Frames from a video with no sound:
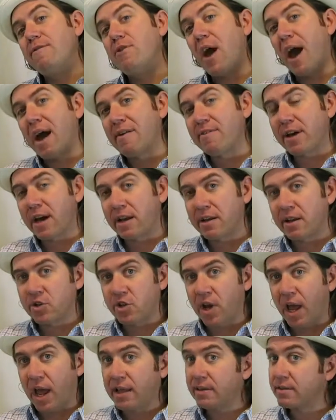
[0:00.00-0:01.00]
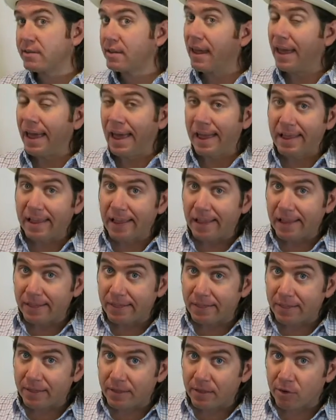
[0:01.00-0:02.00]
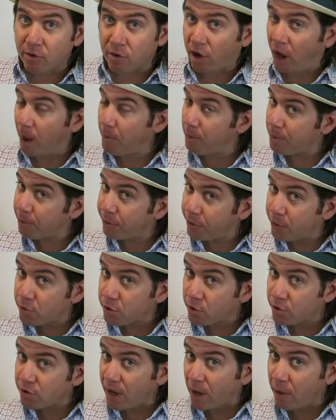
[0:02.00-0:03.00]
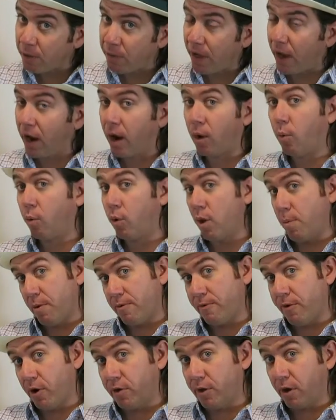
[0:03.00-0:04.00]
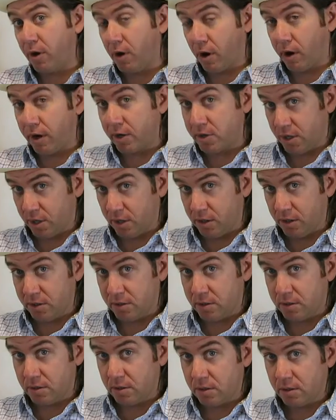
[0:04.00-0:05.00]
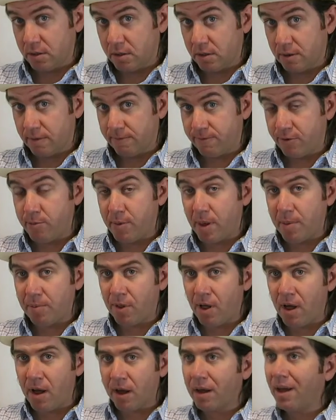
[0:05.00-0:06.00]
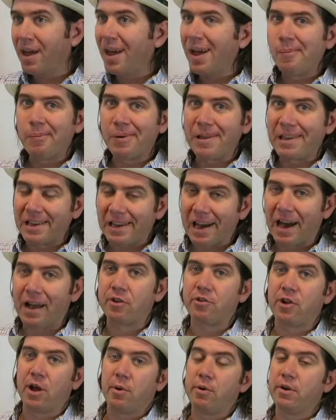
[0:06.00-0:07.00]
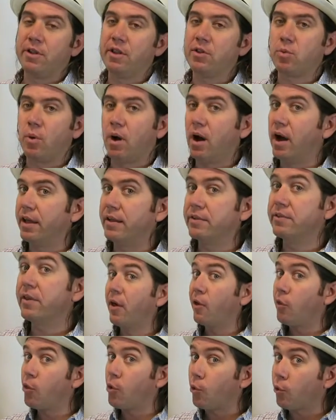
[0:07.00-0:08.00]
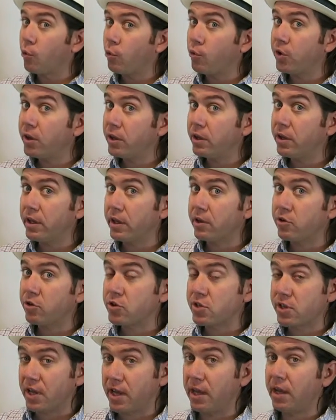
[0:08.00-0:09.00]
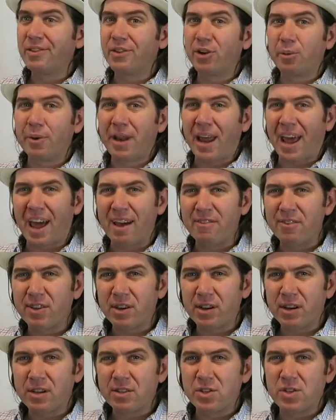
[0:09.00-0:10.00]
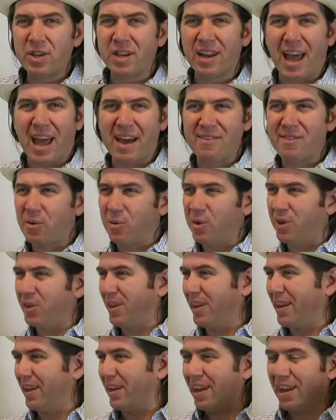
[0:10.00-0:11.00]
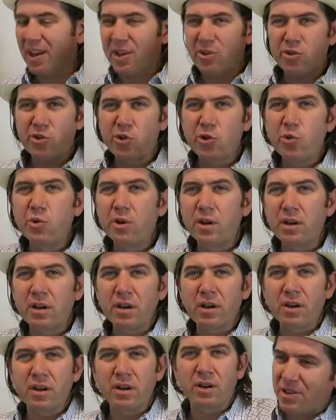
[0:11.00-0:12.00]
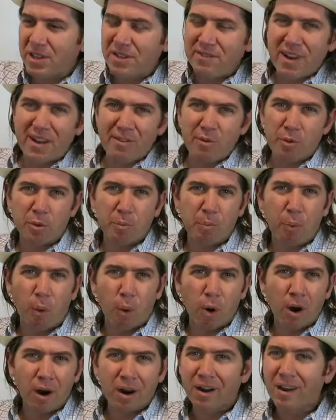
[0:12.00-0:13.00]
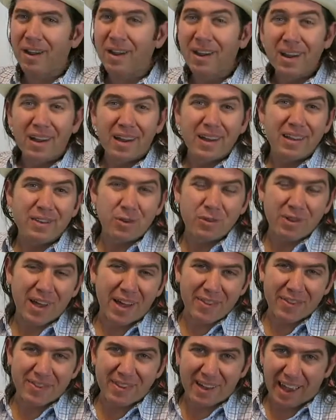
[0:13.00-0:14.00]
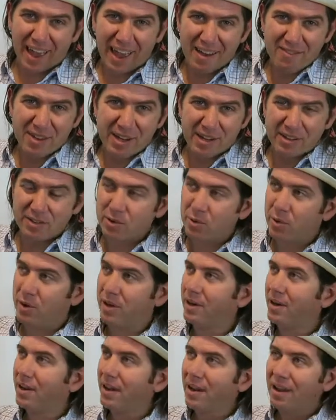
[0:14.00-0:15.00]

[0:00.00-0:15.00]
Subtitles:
you haven't gotten a chance, there's a couple producers out there. We prefer the Gurgitch Hills Fumé Blanc, but you gotta try one of these wines. They're really interesting, a little bit heavier, so you can have it with like tuna, or you can even have it with pork. So it's got this like heaviness to it.